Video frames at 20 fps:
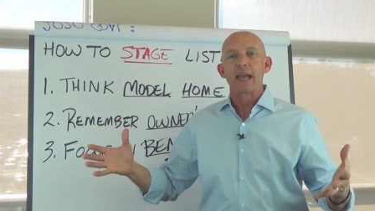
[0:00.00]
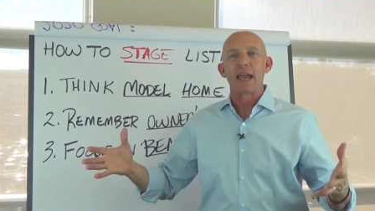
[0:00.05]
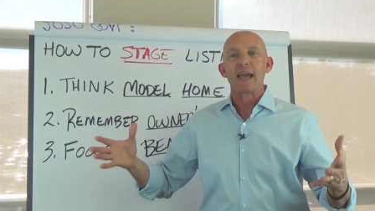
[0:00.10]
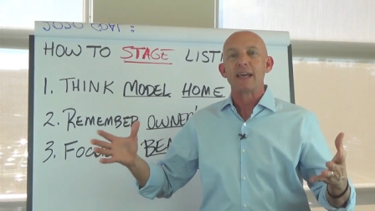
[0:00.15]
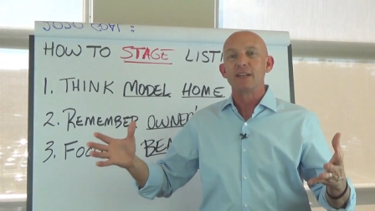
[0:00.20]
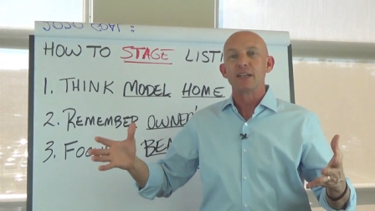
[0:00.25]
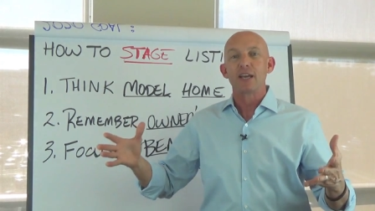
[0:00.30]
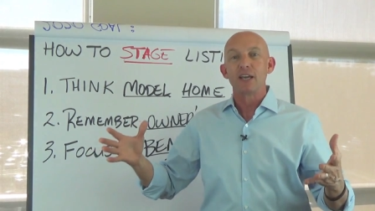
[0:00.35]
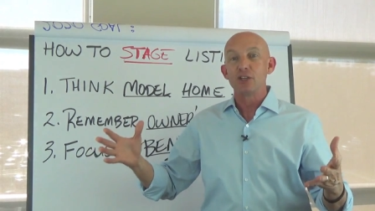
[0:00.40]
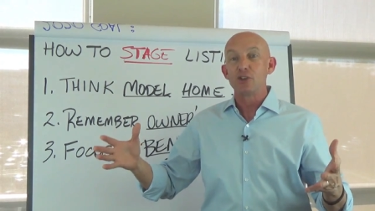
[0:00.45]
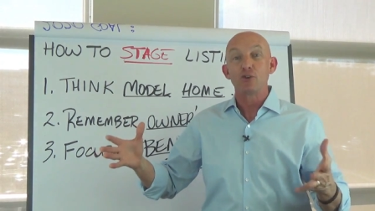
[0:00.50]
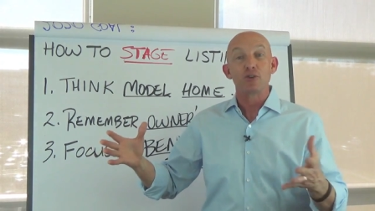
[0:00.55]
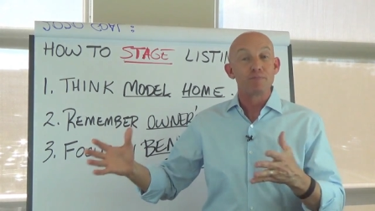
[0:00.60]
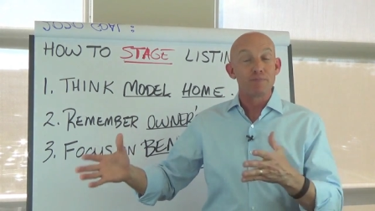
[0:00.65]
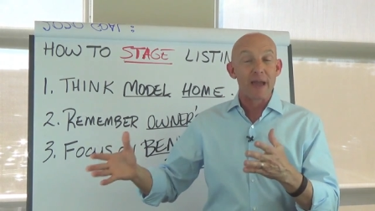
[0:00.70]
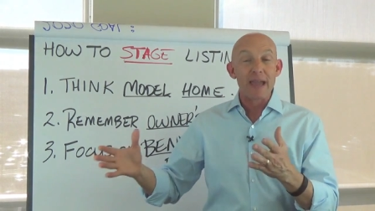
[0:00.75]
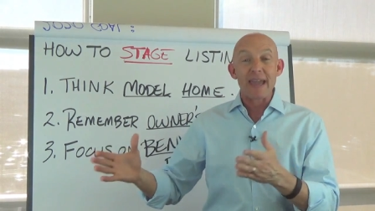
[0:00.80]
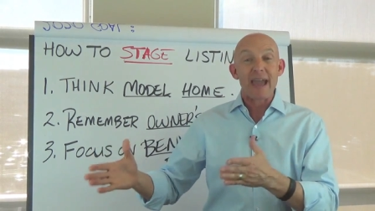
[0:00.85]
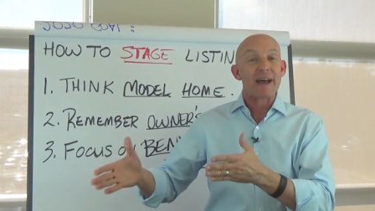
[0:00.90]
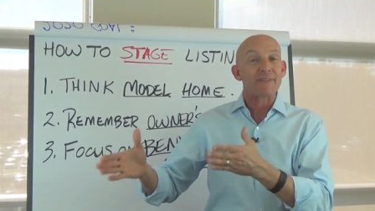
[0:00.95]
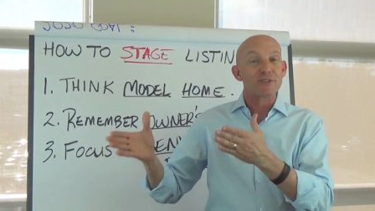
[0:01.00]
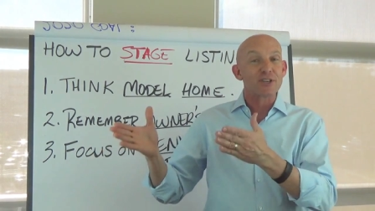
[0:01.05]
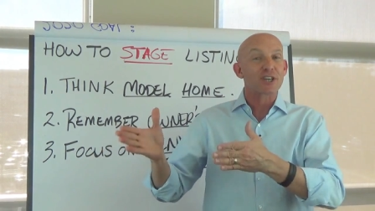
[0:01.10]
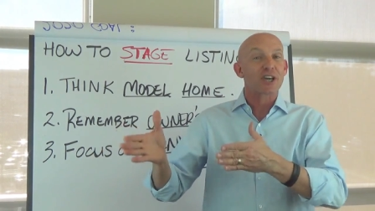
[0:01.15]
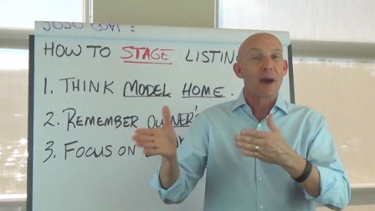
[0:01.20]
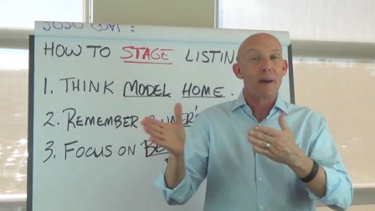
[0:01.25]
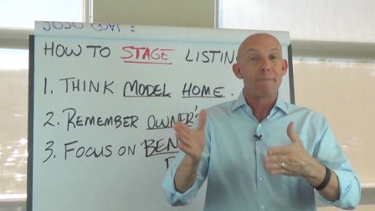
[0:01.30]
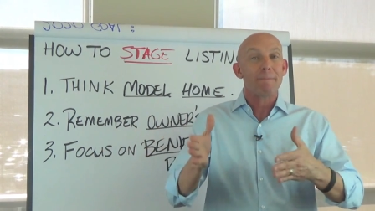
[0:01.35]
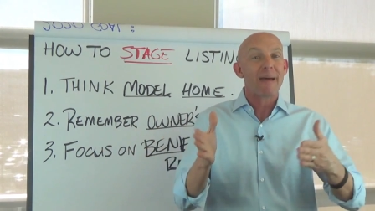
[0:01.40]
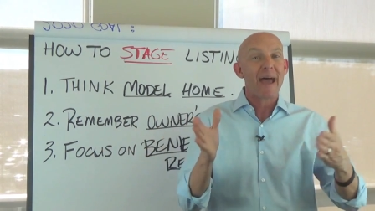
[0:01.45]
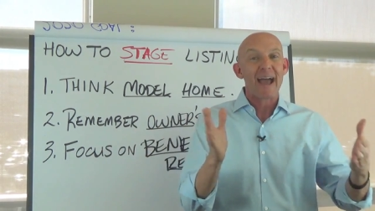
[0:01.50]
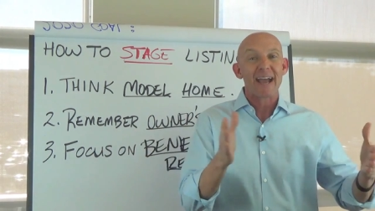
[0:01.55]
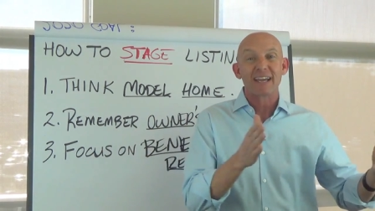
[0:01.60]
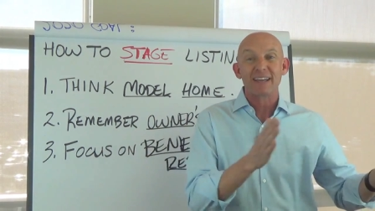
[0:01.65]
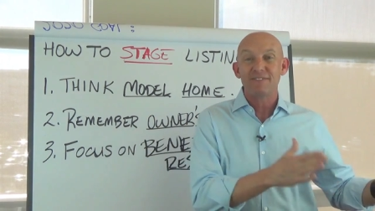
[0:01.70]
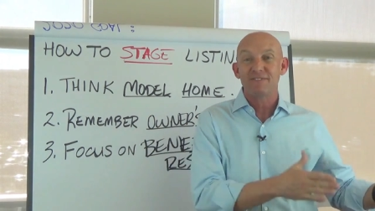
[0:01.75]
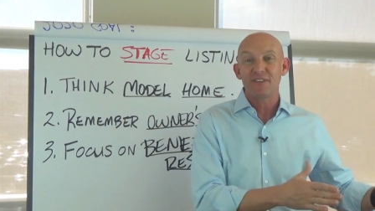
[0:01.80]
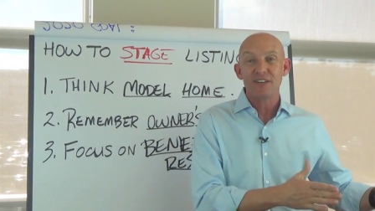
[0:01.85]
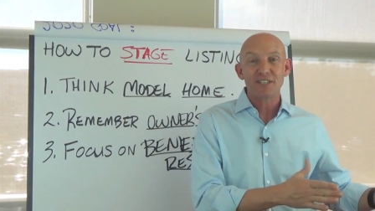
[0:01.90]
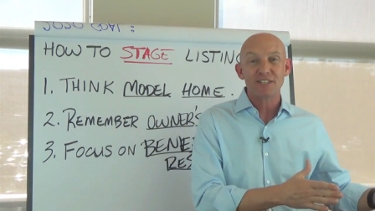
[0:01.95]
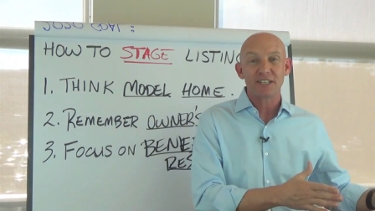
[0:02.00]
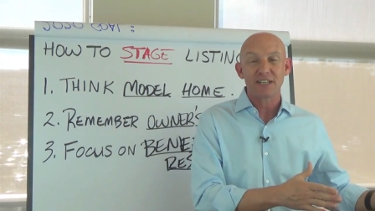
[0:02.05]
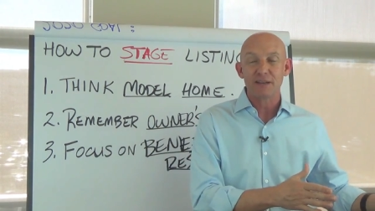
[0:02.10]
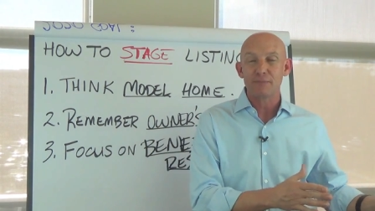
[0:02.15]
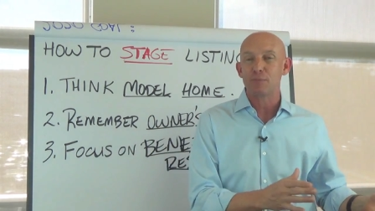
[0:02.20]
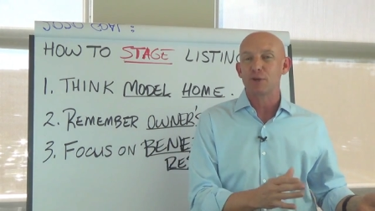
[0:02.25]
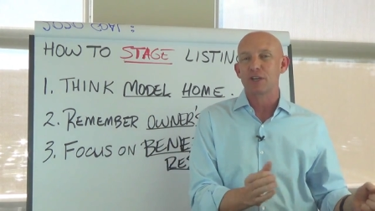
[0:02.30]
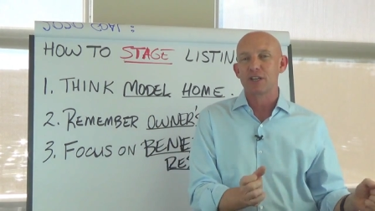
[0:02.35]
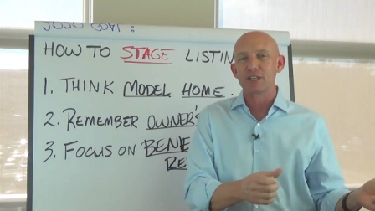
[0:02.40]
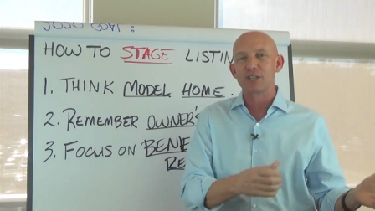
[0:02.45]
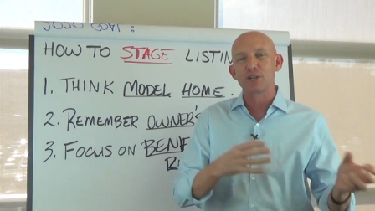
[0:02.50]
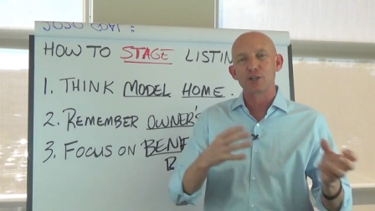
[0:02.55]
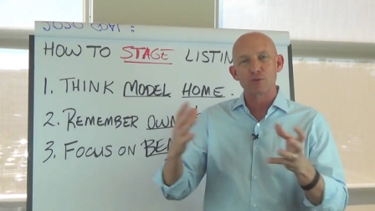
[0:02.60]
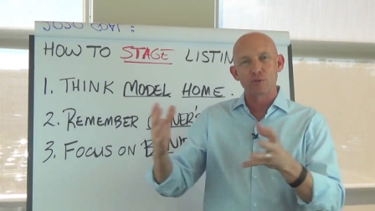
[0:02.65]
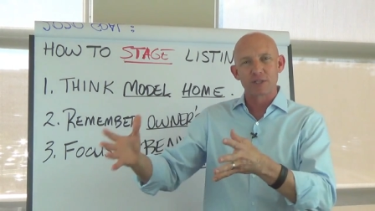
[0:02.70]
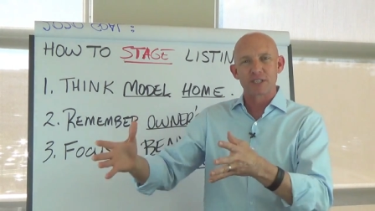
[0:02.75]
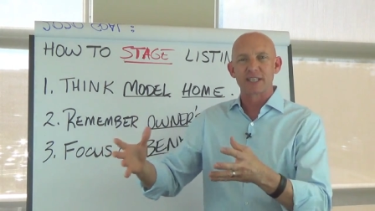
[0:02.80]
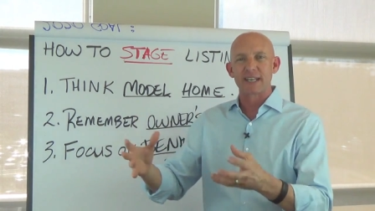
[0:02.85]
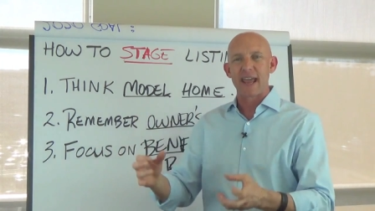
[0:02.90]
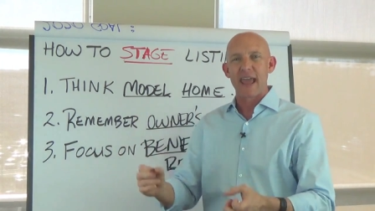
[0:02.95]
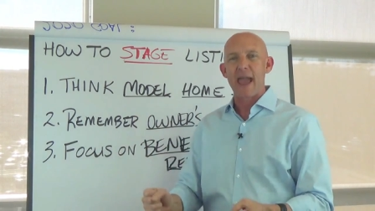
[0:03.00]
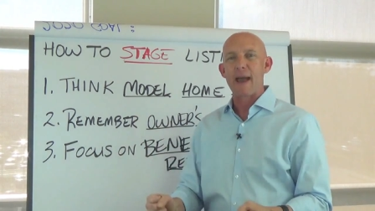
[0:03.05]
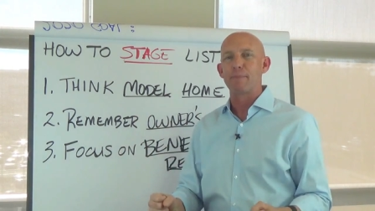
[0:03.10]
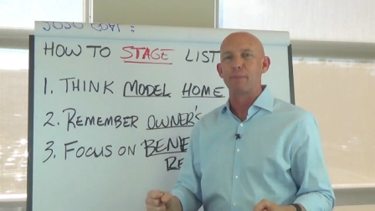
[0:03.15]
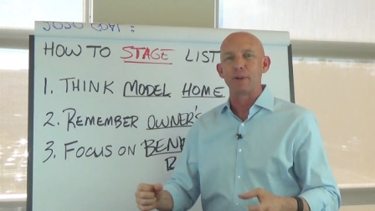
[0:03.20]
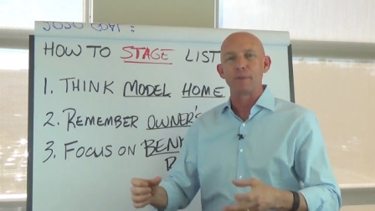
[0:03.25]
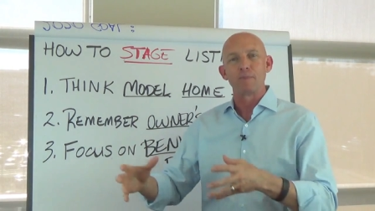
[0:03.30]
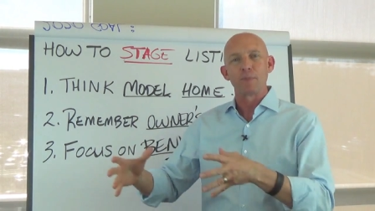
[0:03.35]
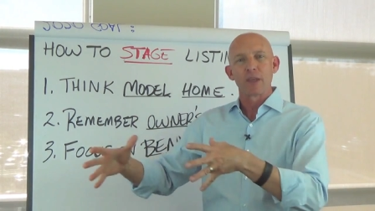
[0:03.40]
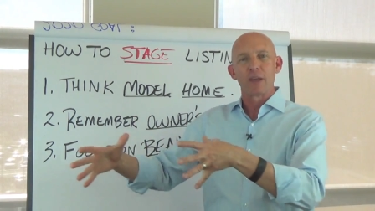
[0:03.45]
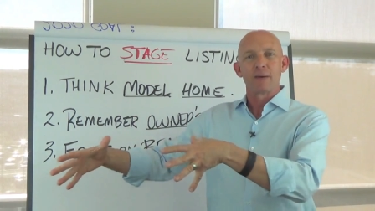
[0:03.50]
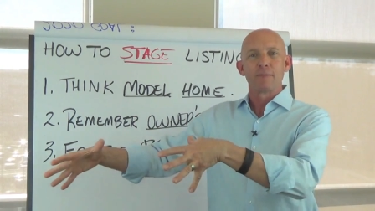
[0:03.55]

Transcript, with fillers: And you may have to come back and visit it, because here's what's going to happen.